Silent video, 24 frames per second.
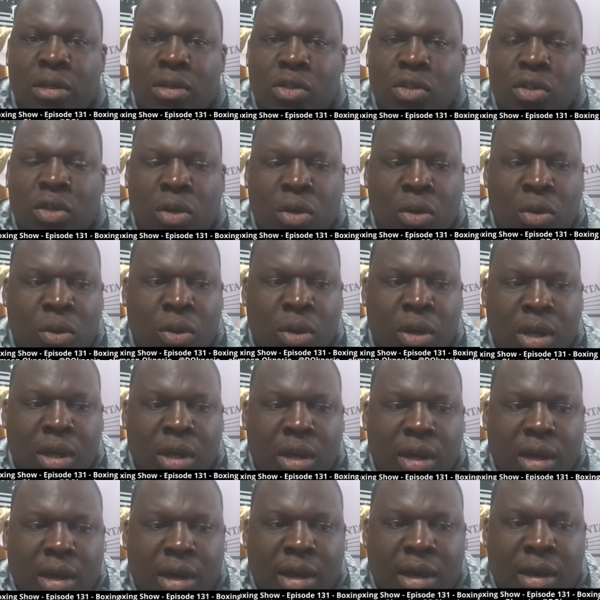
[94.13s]
So,
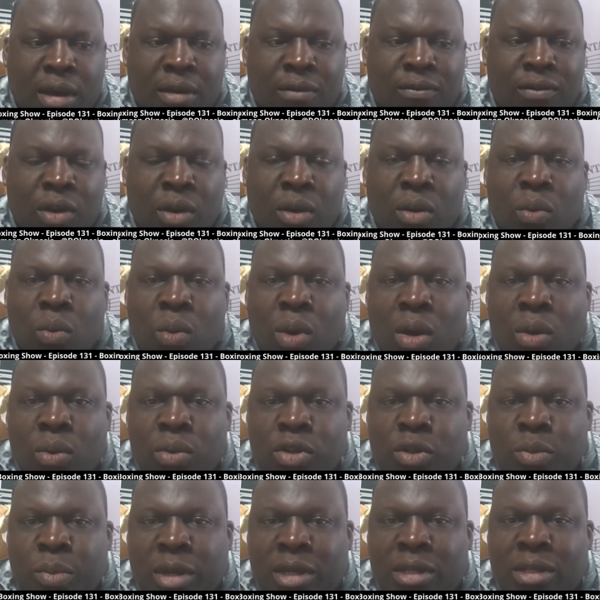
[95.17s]
a uh, very well
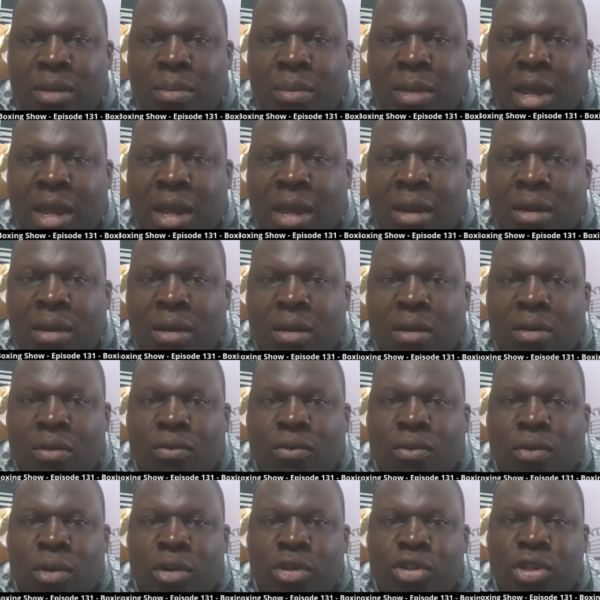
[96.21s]
respected man.
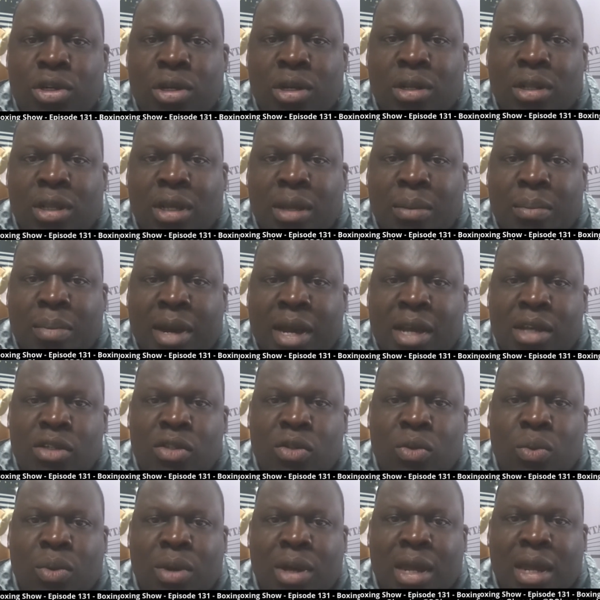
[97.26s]
Unfortunately,
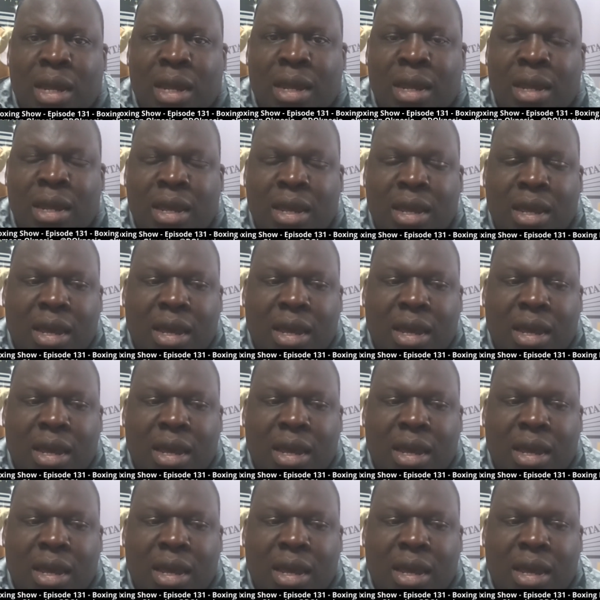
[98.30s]
passed away.